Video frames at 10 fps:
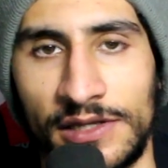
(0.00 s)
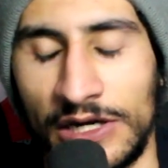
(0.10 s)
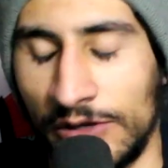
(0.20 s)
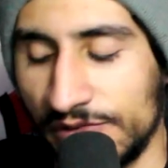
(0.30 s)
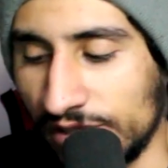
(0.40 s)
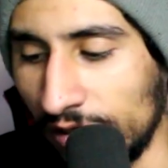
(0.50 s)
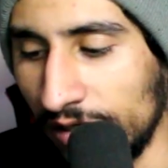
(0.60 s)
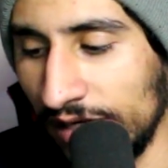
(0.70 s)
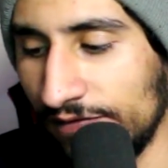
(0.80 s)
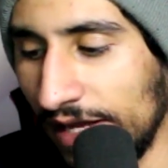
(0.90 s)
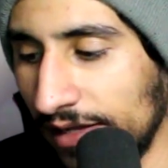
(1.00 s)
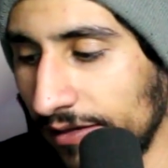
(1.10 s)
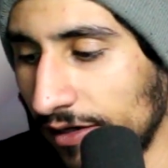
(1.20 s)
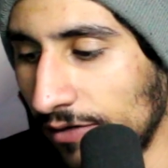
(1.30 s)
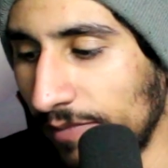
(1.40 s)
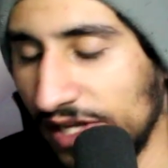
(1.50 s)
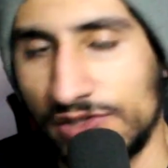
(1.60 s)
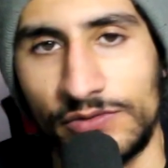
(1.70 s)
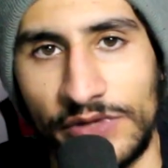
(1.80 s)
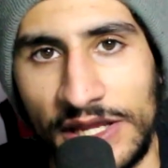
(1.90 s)
I'm sorry if that,
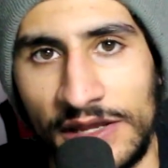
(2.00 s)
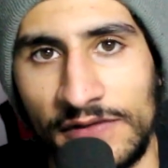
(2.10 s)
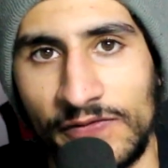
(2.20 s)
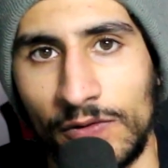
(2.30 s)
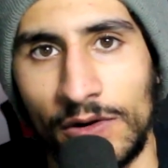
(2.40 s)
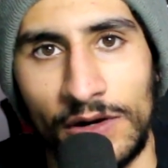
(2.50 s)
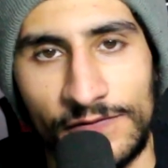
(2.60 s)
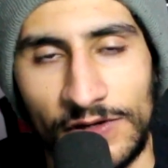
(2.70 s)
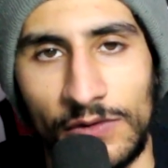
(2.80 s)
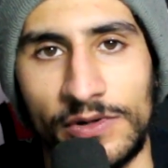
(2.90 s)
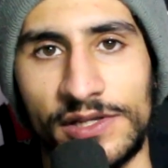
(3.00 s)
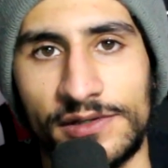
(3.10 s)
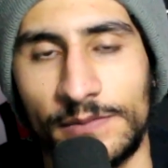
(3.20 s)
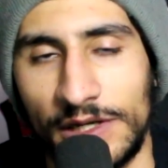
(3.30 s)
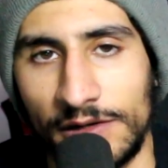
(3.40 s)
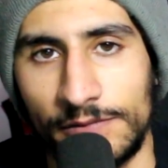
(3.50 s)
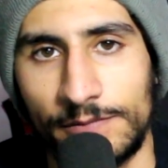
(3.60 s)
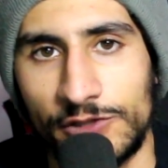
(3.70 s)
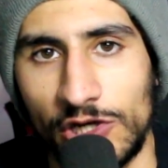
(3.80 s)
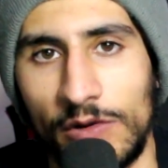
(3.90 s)
makes you leave, or if you don't want
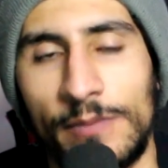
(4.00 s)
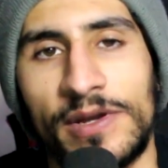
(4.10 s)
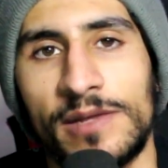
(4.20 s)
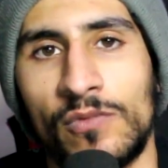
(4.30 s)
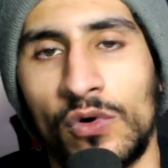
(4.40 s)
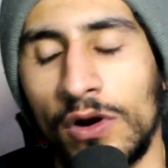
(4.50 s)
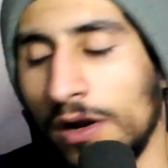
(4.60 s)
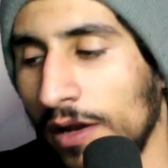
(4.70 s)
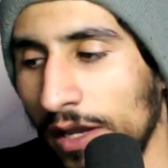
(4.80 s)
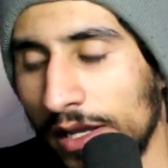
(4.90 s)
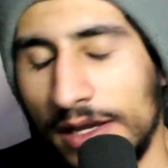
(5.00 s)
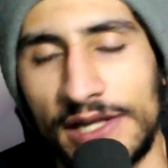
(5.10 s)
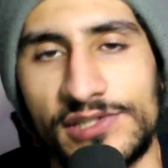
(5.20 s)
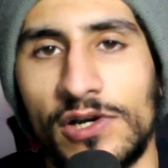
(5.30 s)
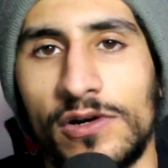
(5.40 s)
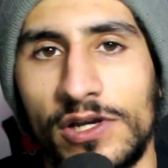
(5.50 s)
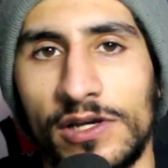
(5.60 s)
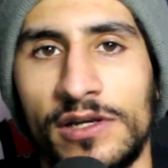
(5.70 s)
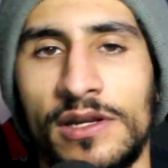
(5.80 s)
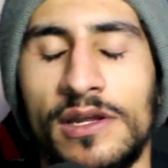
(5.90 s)
to, show up anymore. It's all
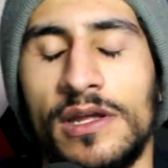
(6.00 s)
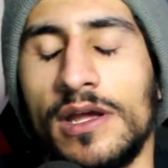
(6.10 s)
good.